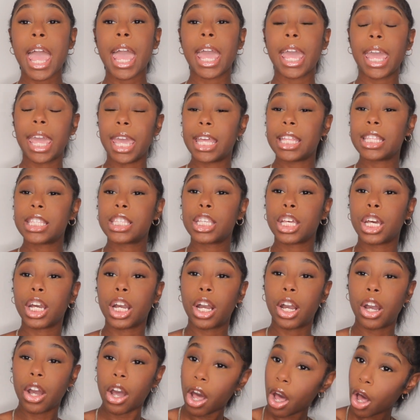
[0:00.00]
And to
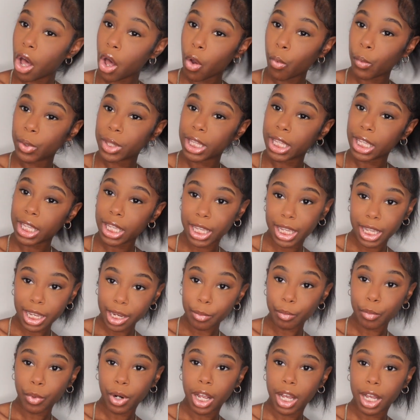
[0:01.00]
go with the
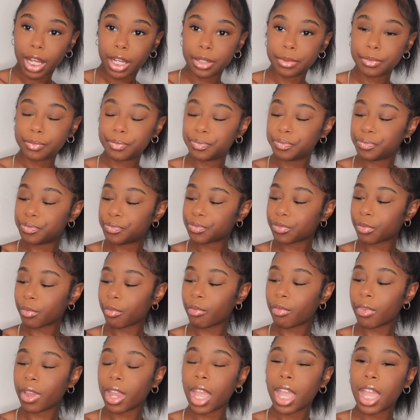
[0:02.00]
camera,
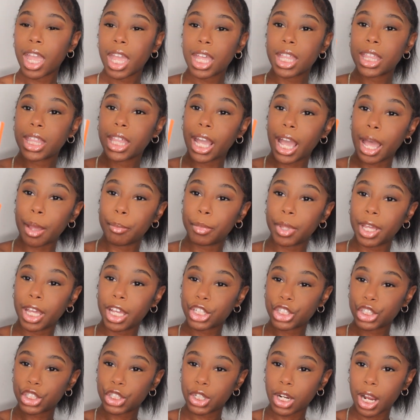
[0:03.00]
they got me
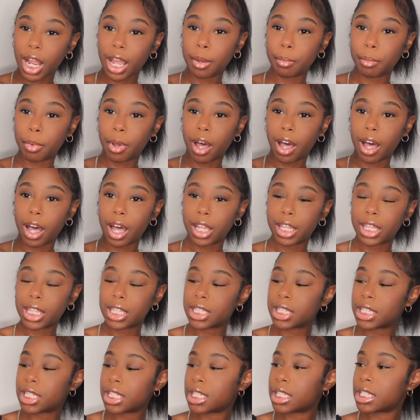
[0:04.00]
a tripod.
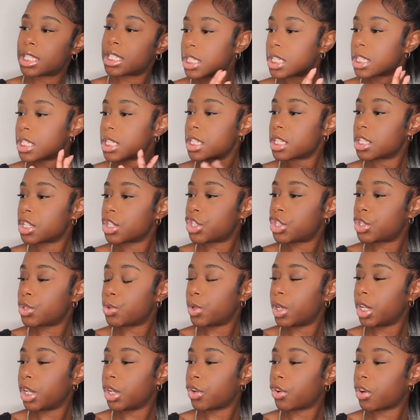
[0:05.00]
This is the
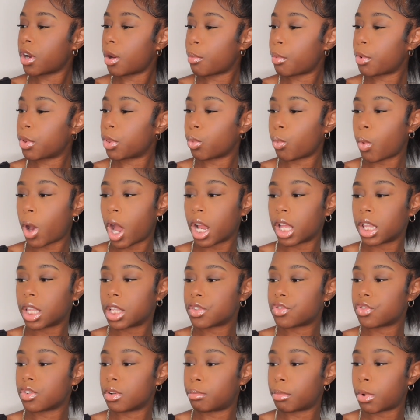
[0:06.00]
shooting grip with
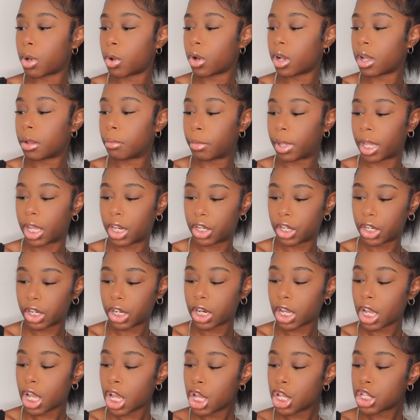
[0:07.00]
wireless remote
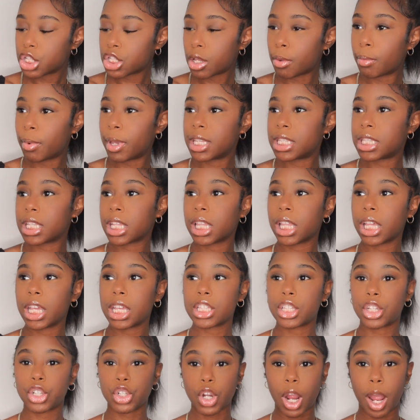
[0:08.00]
commander. So basically,
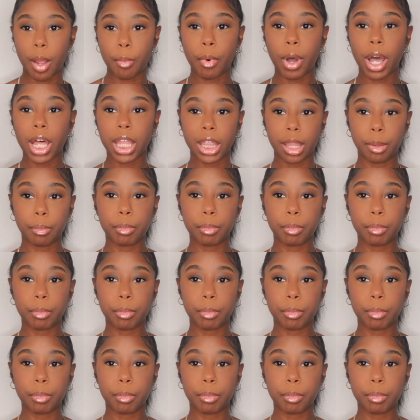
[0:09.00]
it's a tripod.